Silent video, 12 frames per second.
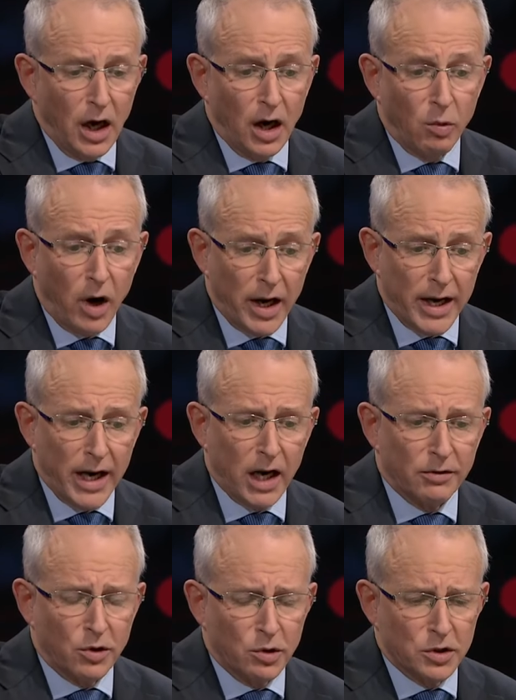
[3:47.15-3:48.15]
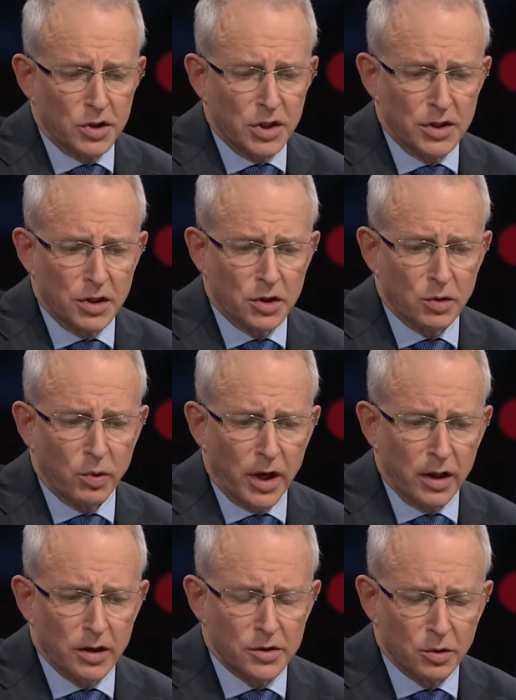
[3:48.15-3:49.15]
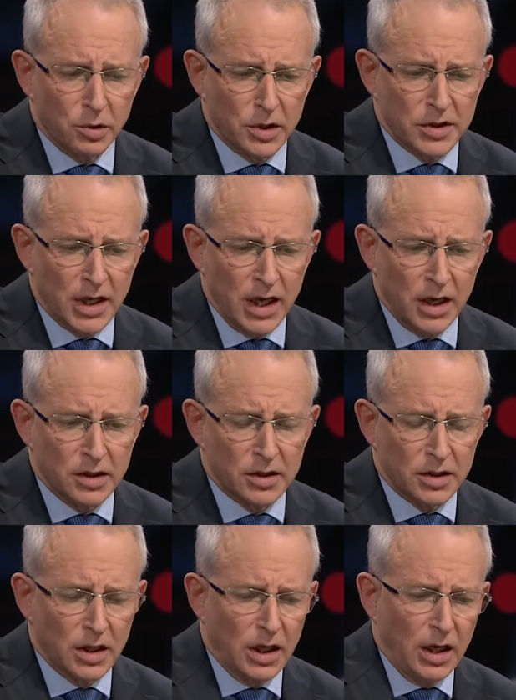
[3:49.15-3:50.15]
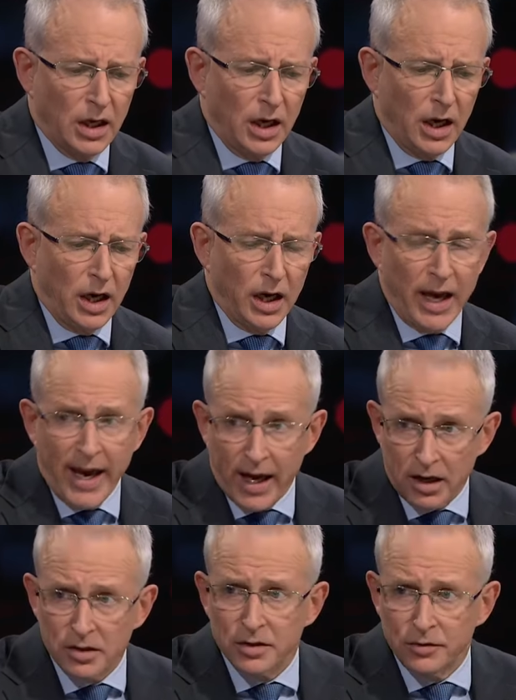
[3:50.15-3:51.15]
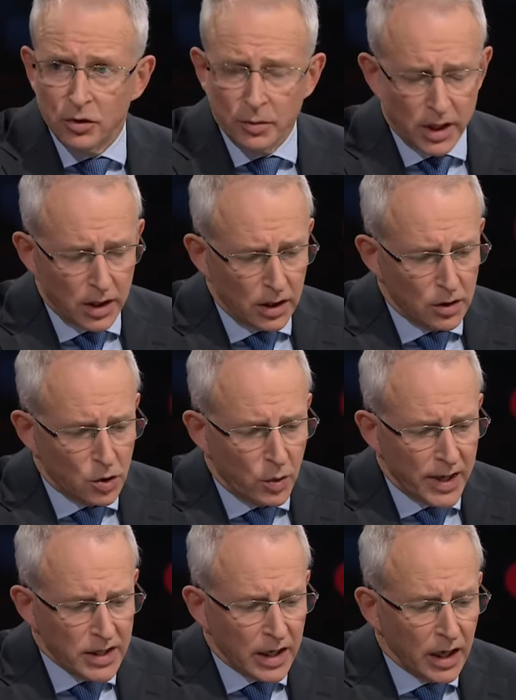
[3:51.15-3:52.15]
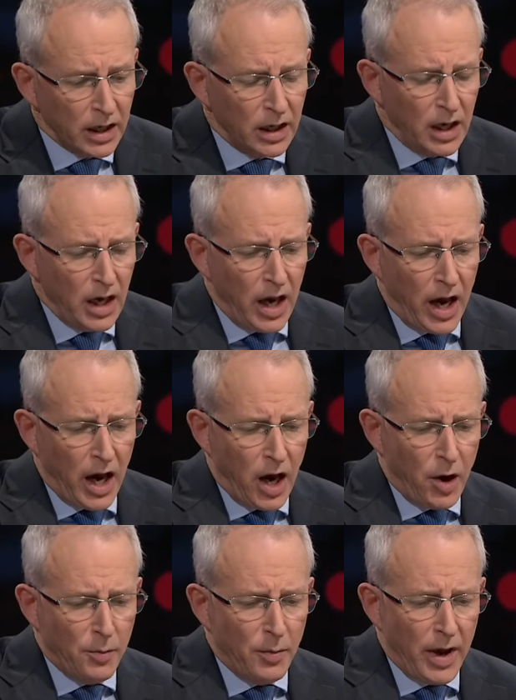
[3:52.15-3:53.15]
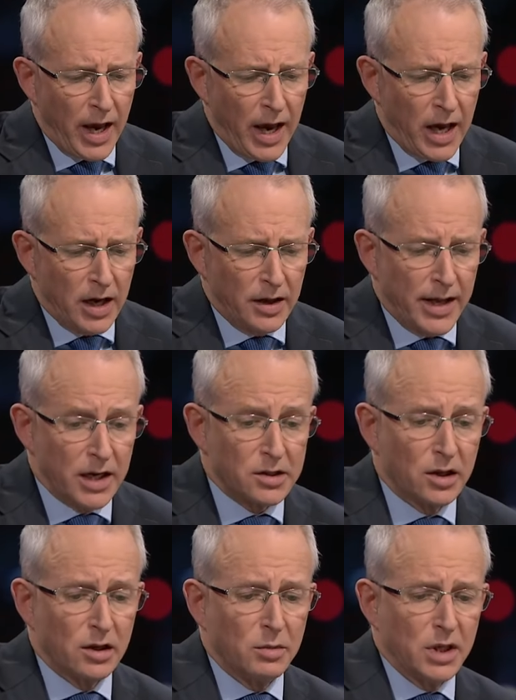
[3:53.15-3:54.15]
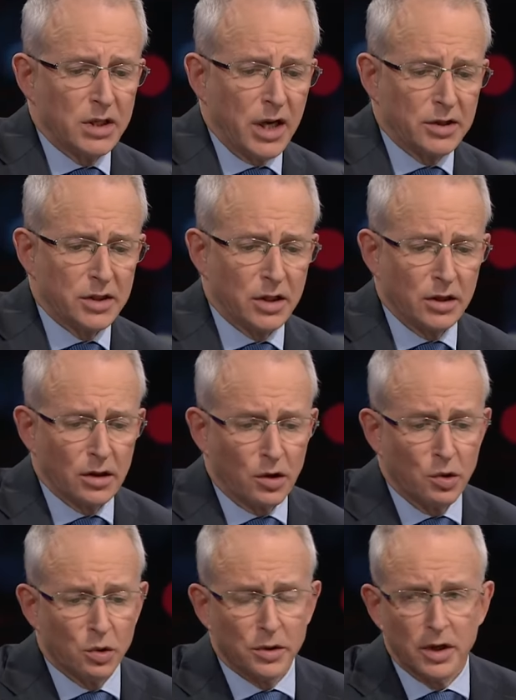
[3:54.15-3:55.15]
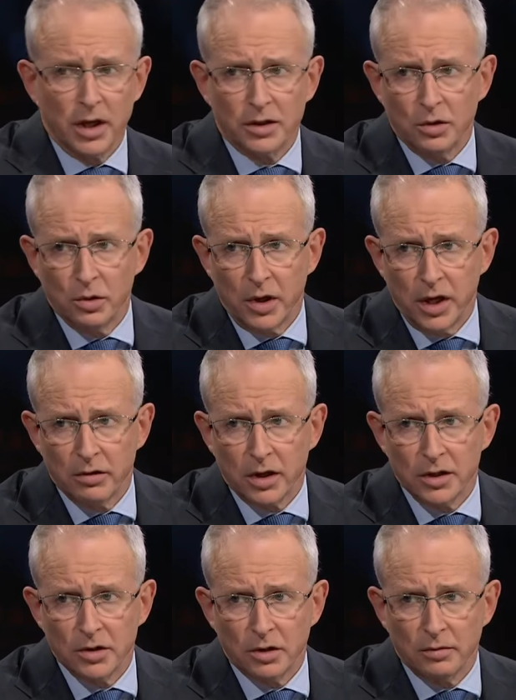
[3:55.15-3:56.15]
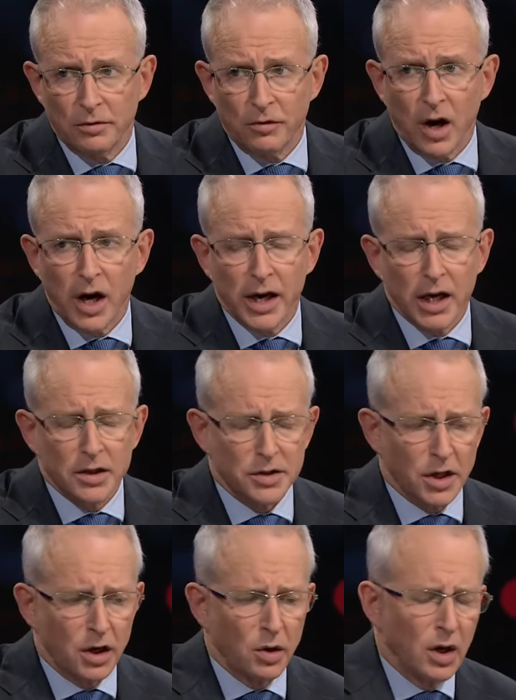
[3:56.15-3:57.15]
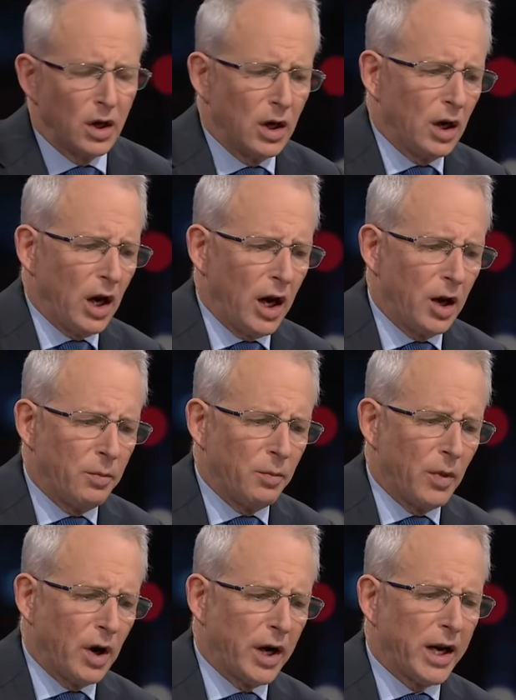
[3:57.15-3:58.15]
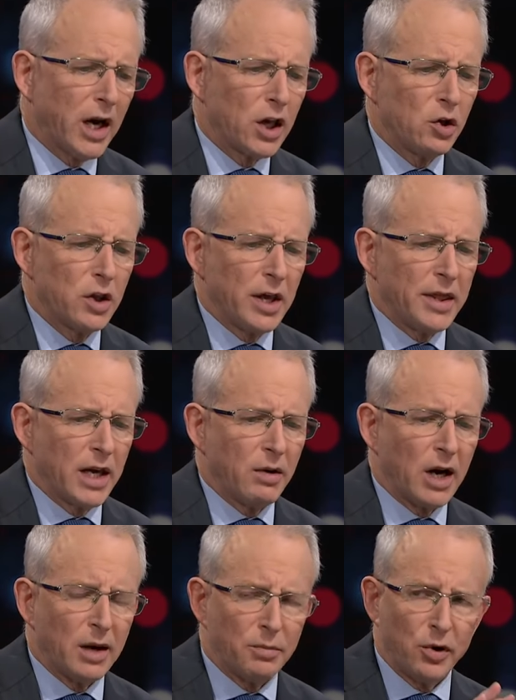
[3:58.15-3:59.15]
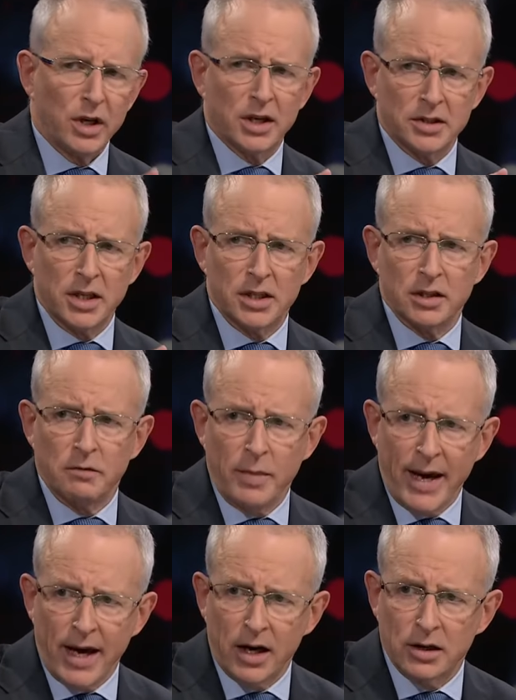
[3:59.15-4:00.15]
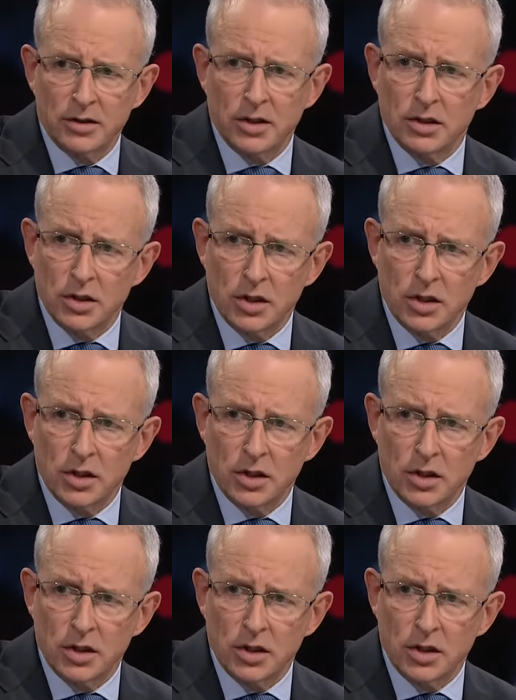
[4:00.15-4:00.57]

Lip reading: Right now, of course, she's issued one of those orders against X, formerly Twitter, and that's going to be tested in the court. The next court hearing is on Friday. So I'd argue that there are pretty extensive powers that